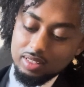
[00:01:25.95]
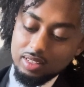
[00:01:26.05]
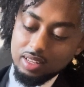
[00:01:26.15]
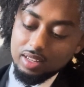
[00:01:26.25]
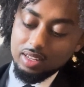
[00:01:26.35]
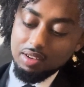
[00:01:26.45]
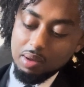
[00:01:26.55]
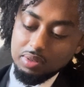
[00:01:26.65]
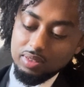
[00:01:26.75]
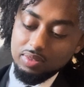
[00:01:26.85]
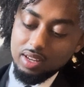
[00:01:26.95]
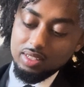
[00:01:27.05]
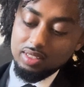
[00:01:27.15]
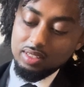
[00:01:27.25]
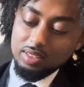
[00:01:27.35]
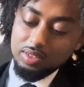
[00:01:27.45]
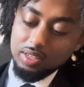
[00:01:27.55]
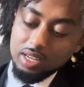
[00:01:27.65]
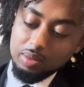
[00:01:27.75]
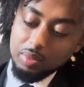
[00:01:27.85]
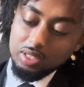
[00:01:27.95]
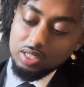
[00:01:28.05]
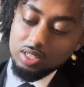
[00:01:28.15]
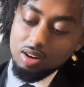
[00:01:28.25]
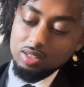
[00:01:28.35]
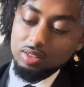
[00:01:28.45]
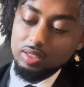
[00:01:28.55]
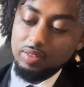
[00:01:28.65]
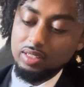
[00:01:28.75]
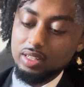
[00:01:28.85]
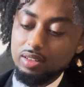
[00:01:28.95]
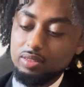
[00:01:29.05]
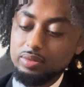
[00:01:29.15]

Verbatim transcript: And like he grabs his face, so he has a bunch of scars on his face now.